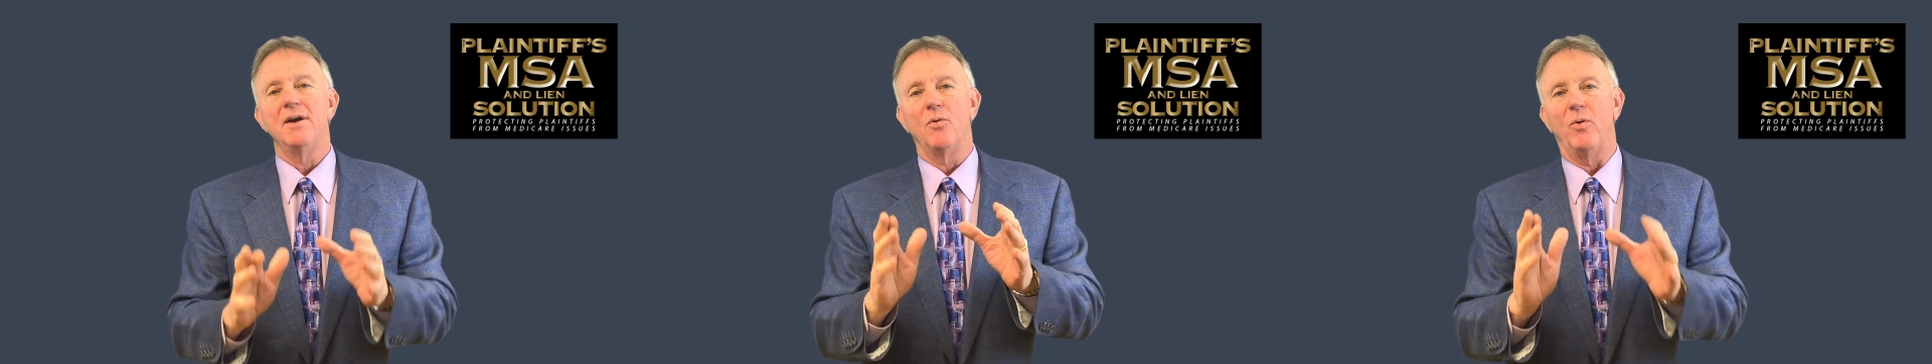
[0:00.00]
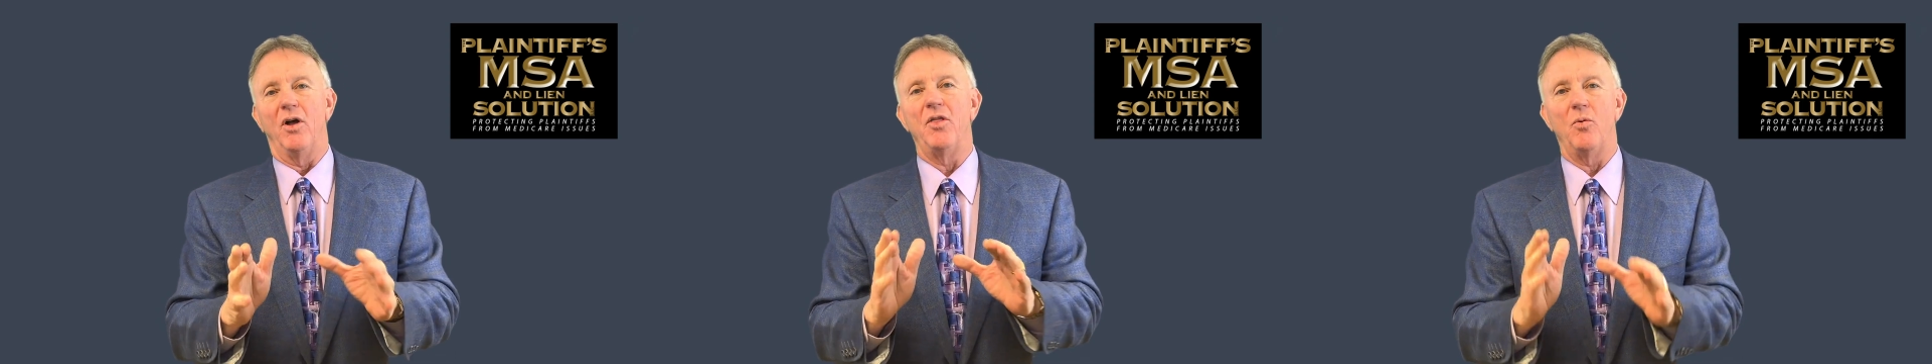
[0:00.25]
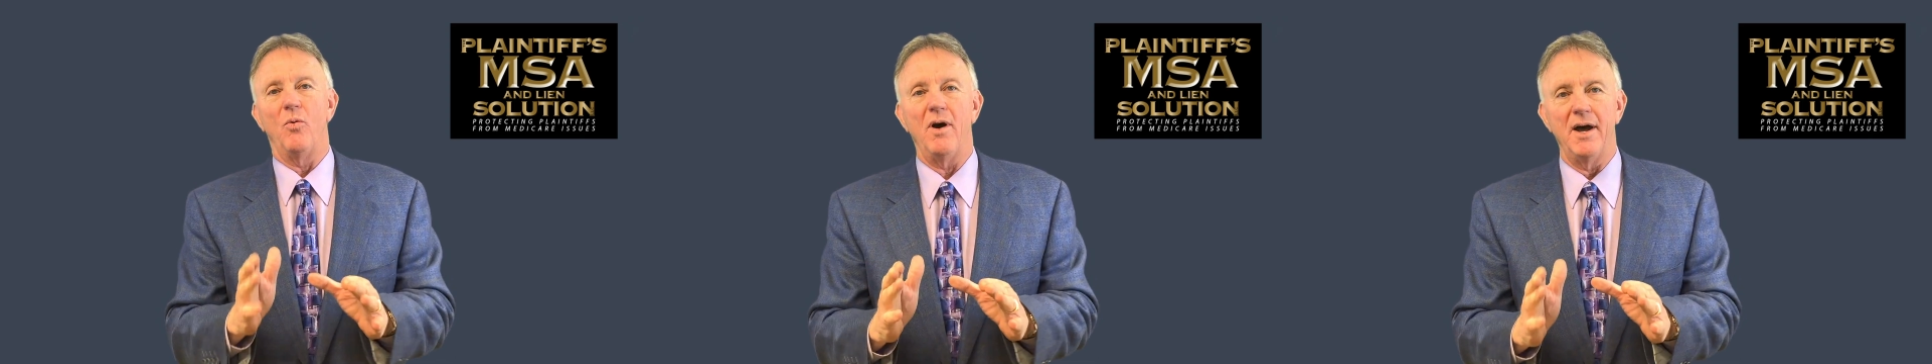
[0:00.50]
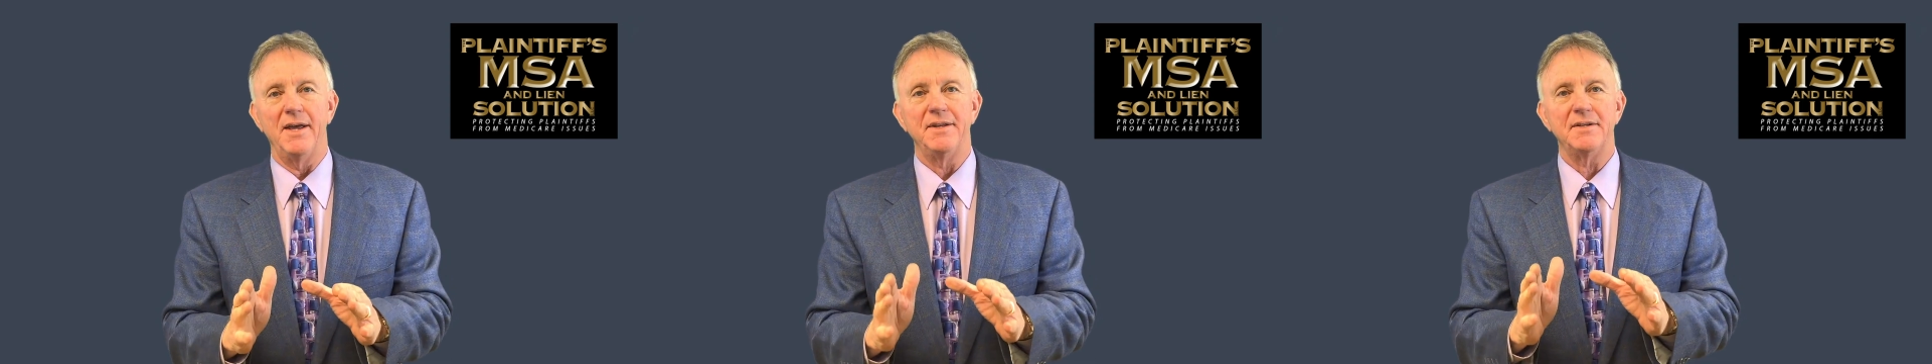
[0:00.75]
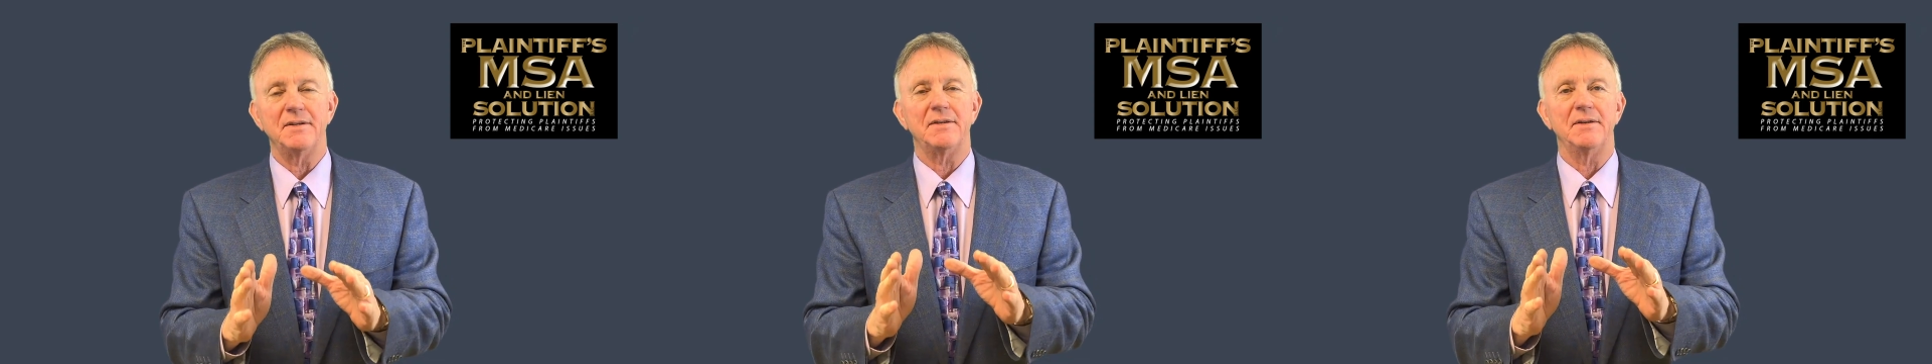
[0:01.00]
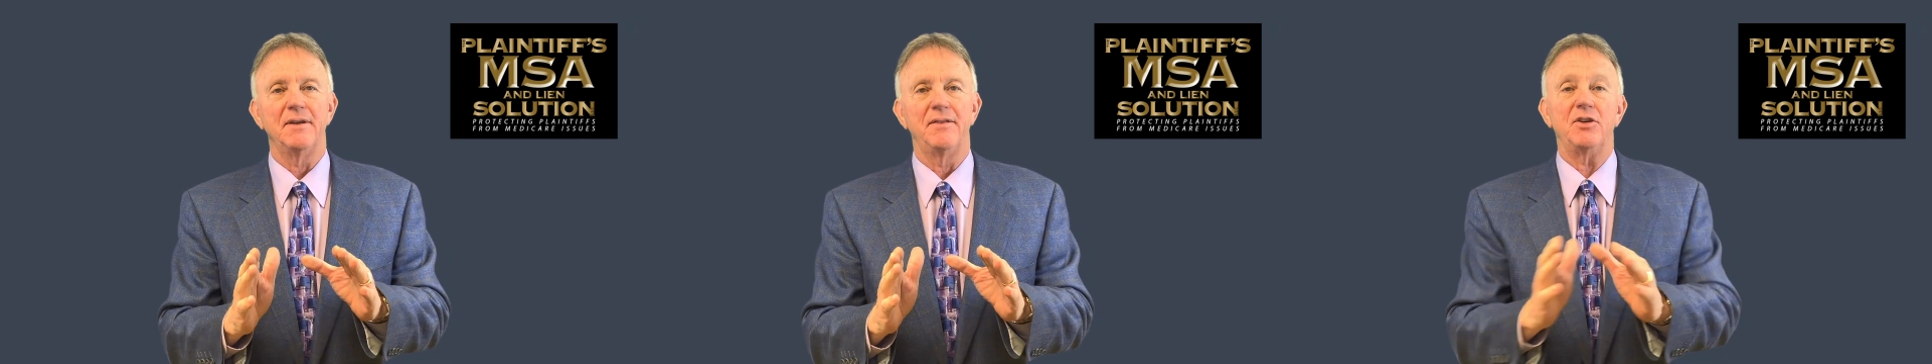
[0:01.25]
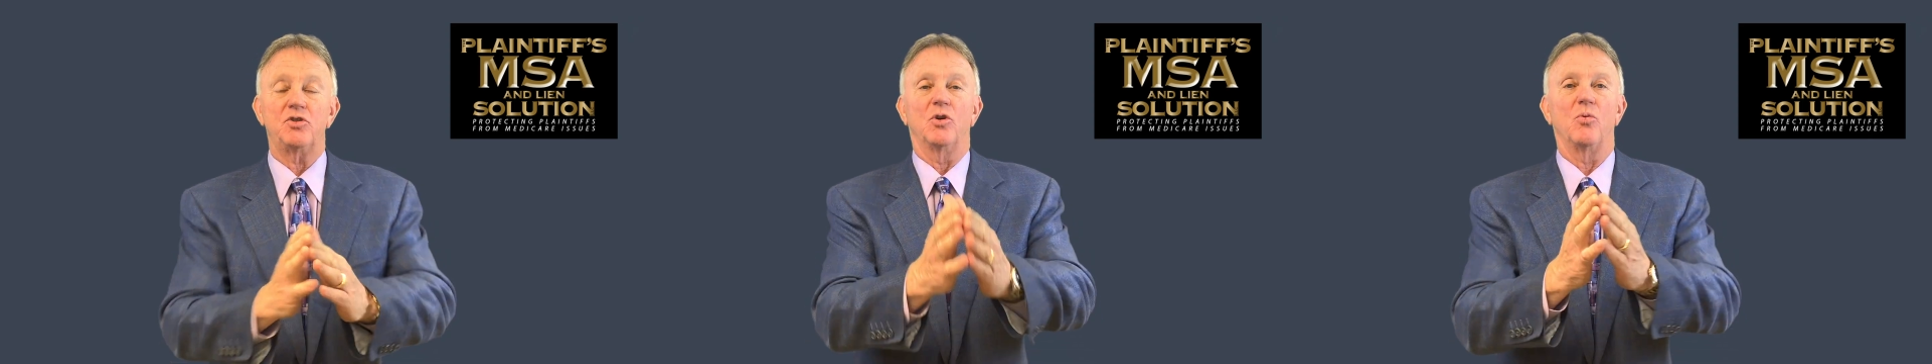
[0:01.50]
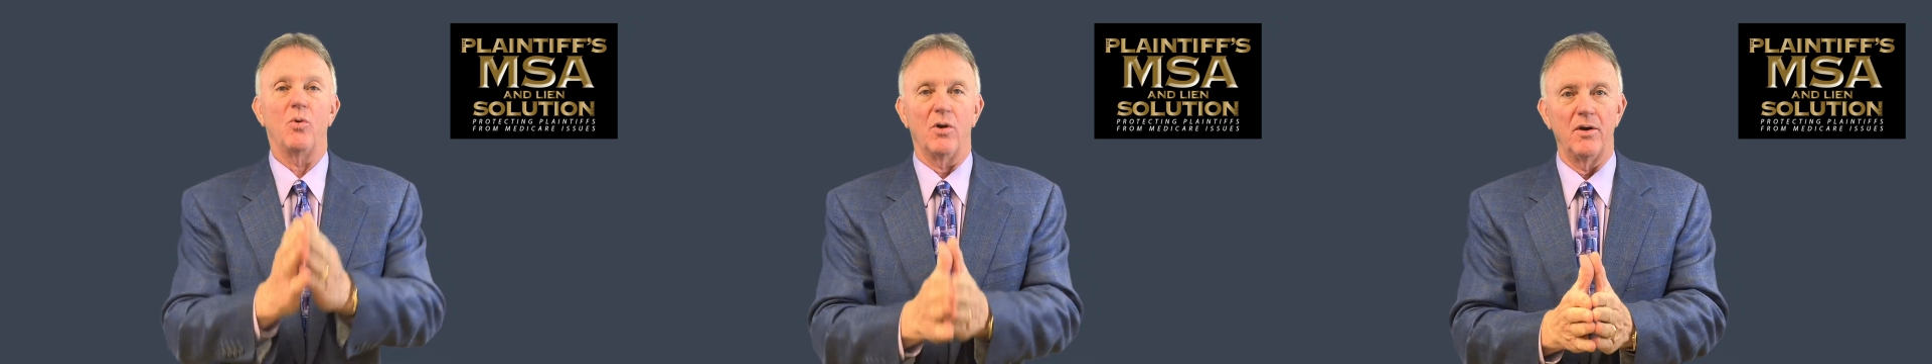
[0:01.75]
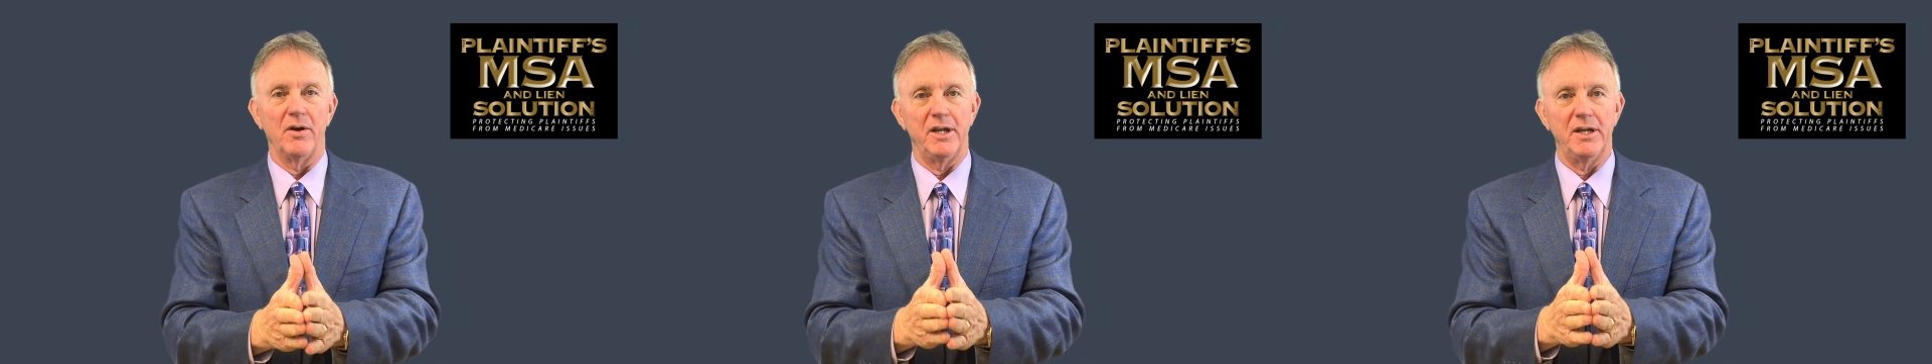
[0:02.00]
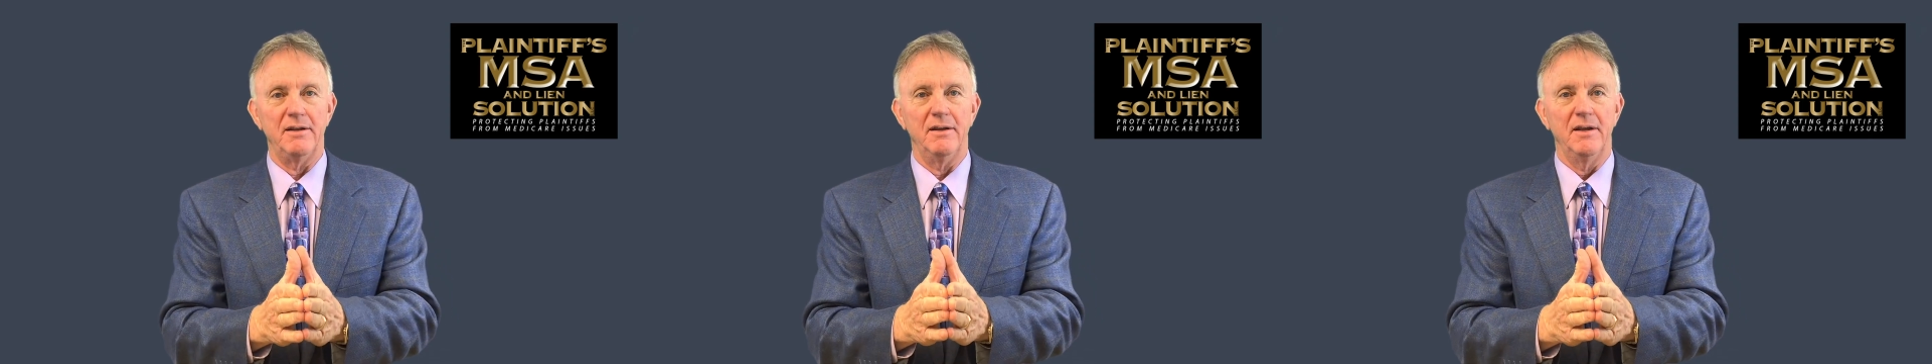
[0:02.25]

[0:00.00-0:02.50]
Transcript: Well, the ones that you're worried